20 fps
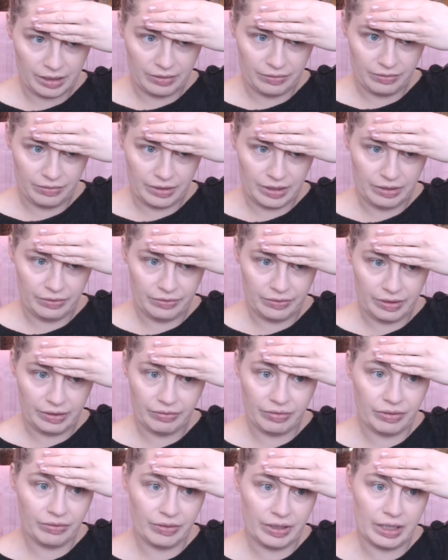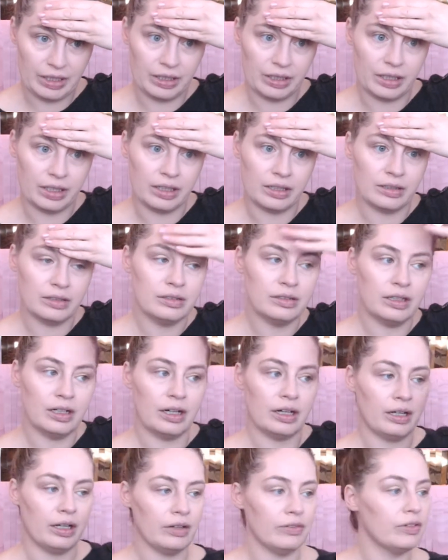fit a 5th finger. I
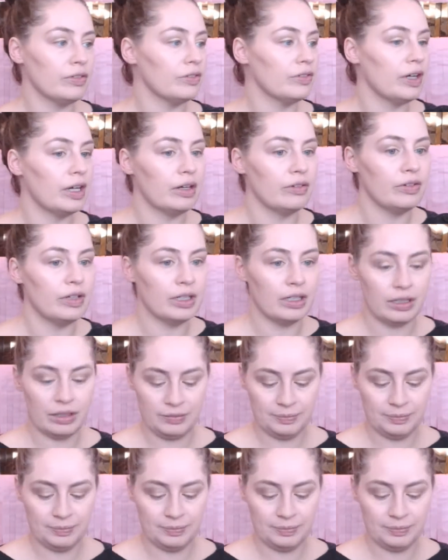have a 5 head.